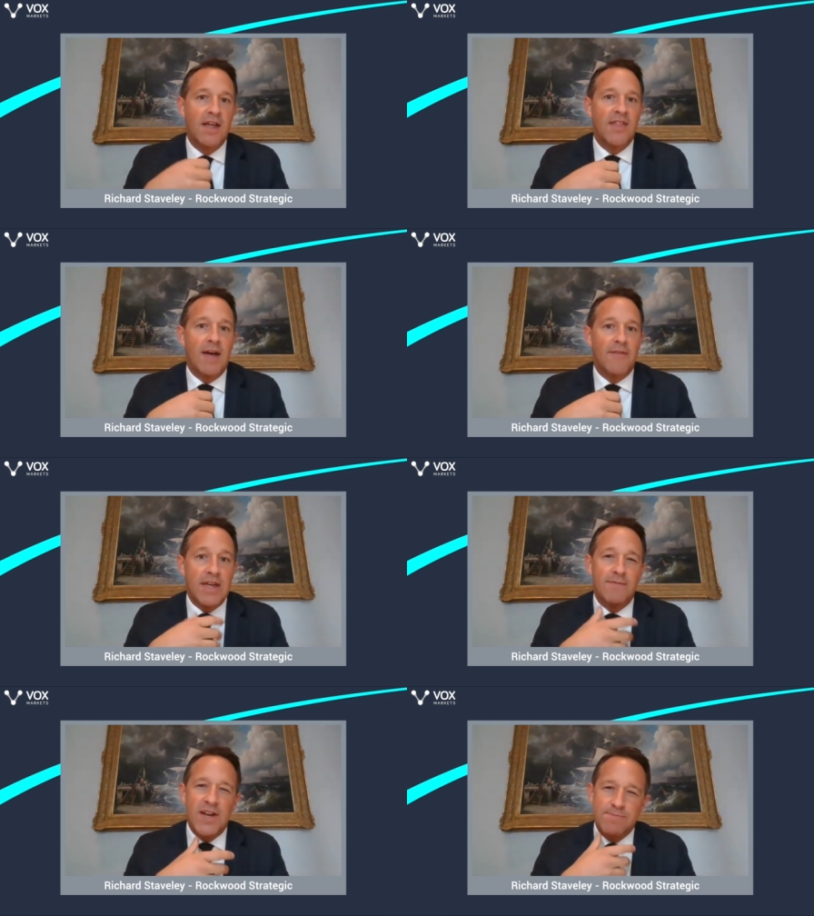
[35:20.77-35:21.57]
They have
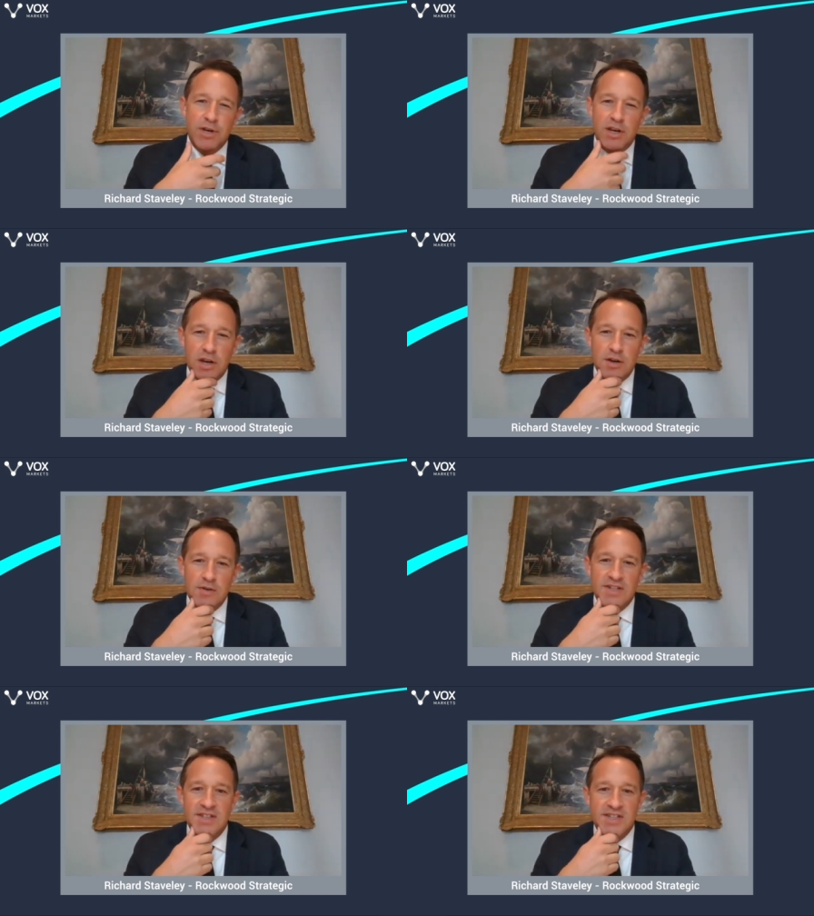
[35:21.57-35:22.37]
Investment
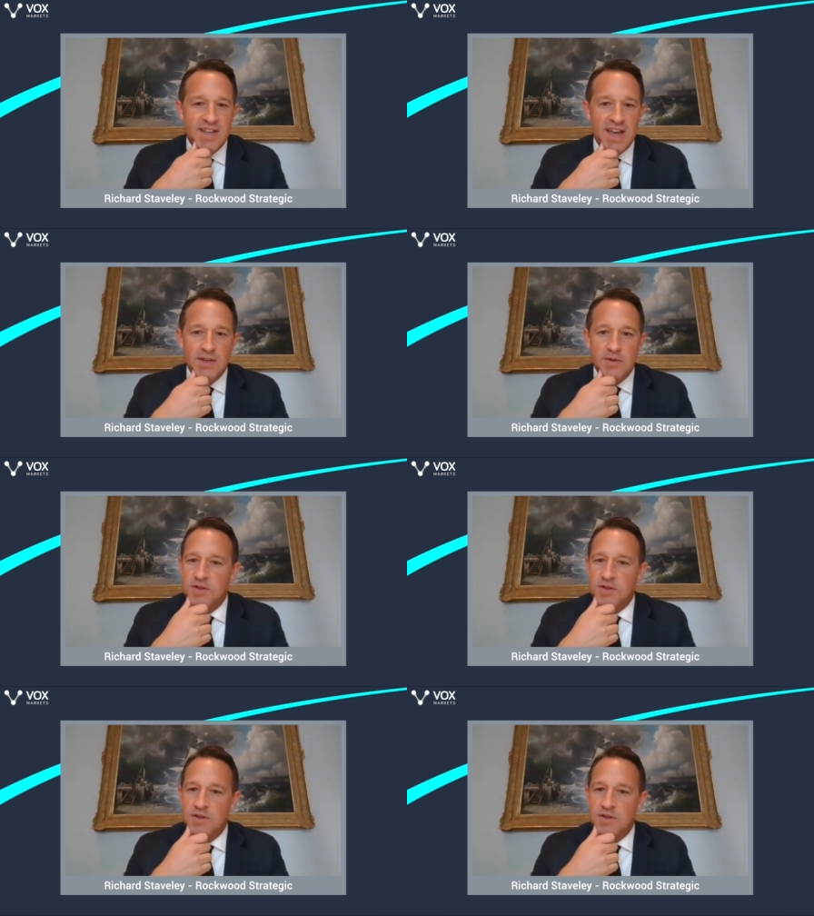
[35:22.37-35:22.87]
News in the States,